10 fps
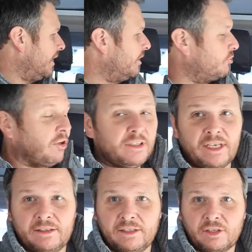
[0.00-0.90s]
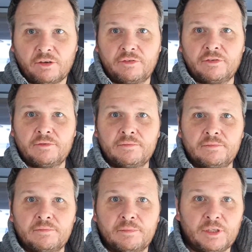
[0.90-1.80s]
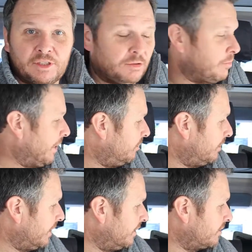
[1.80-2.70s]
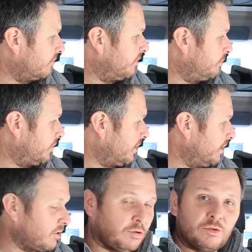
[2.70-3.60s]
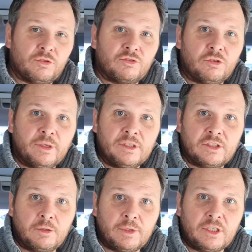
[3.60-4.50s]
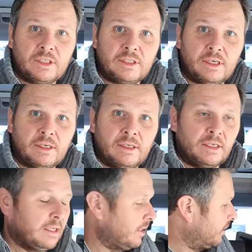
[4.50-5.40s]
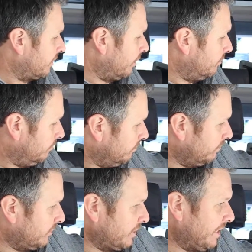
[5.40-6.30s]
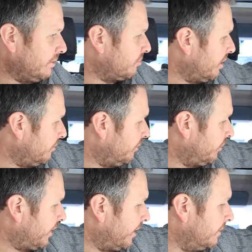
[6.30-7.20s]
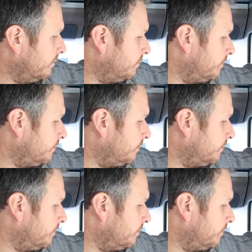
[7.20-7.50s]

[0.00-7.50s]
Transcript: Try and take this off, because it will make you getting this, particularly this corner screw in, so much easier. So take the strut off if you can.